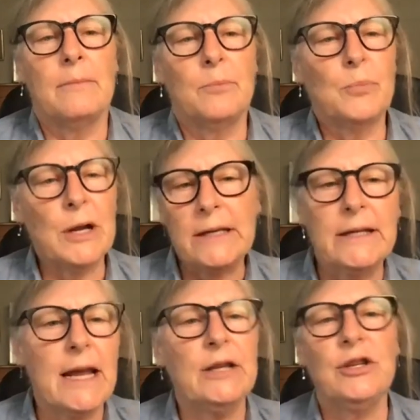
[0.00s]

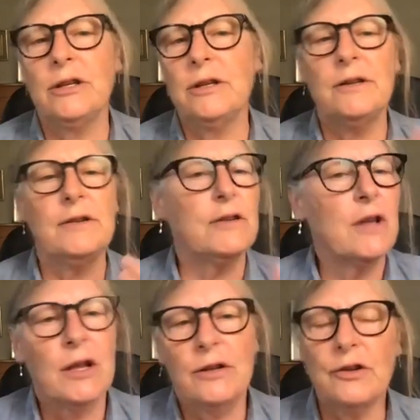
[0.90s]
presentations,
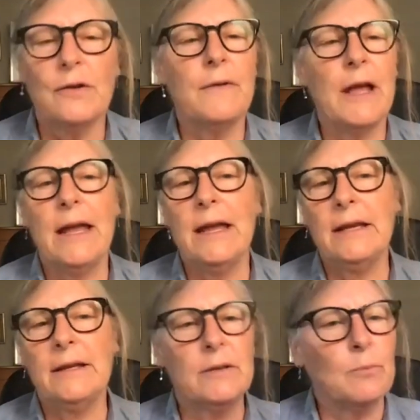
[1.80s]

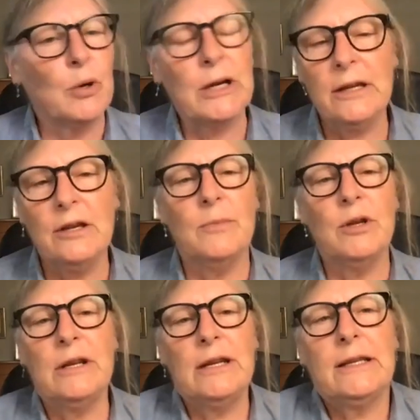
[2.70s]
surveys, bringing
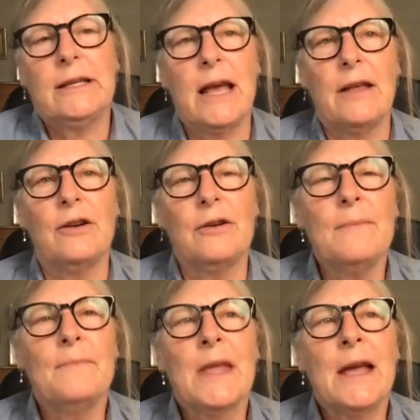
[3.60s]
communities together.
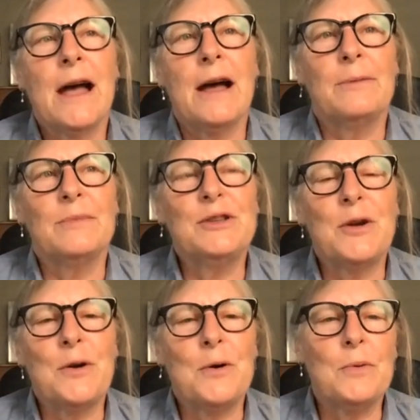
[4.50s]

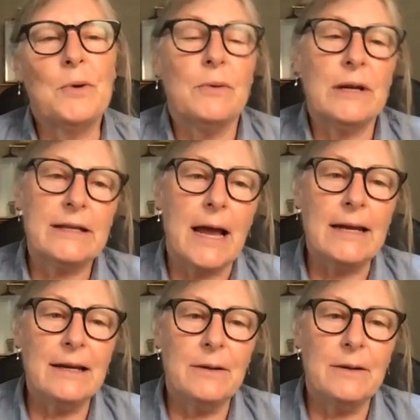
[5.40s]
So we're excited